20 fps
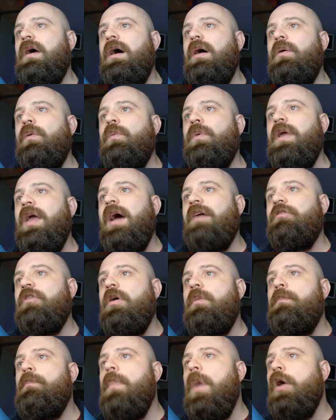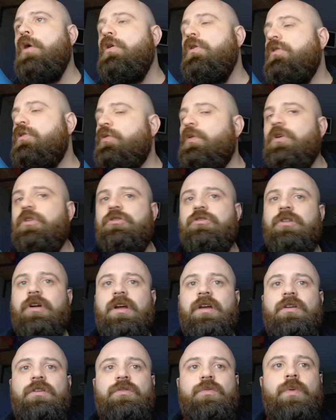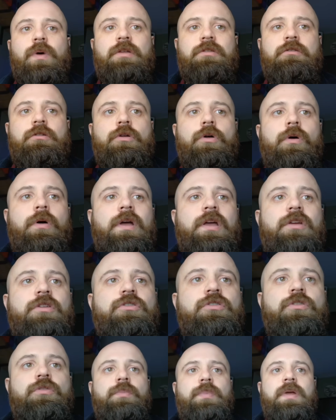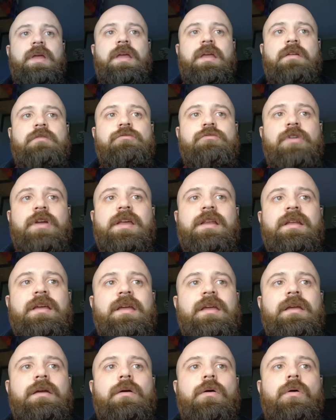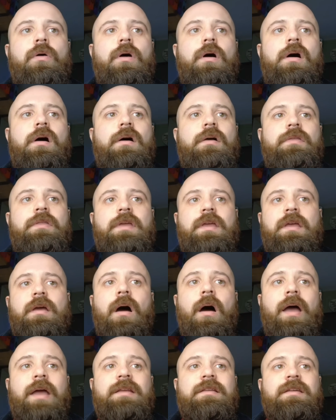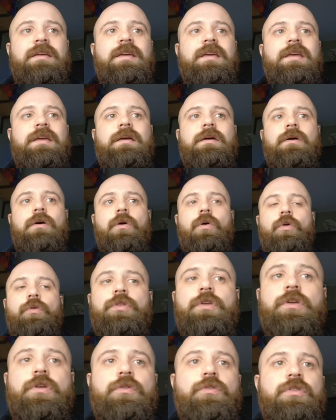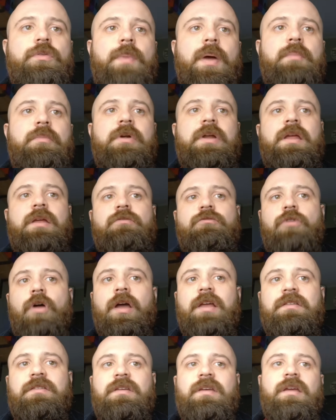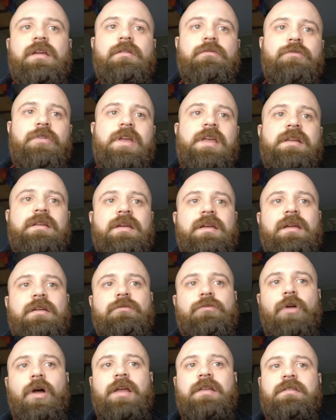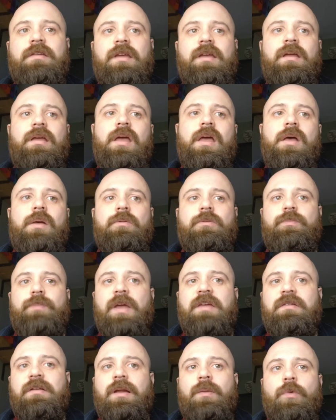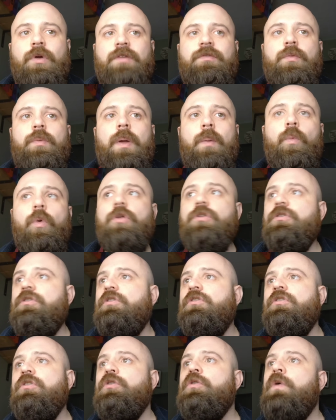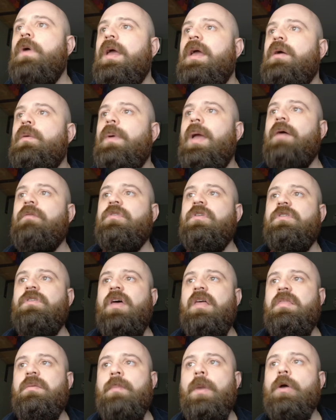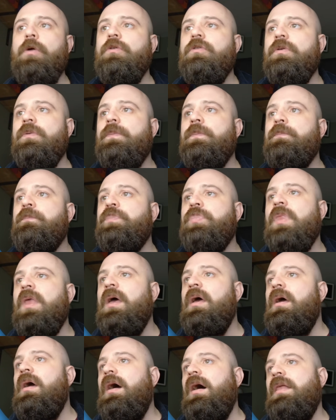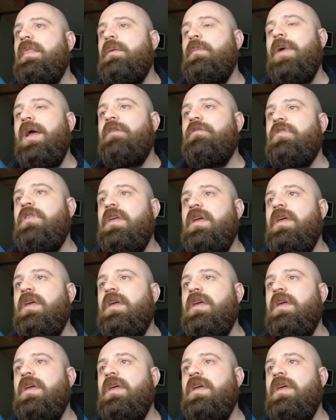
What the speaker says: We have a mode, which triggers whether or not it should be reading the ID or the user memory, writing, reading, writing. Basically, whatever we want to do here, we have to set the mode. And then we have the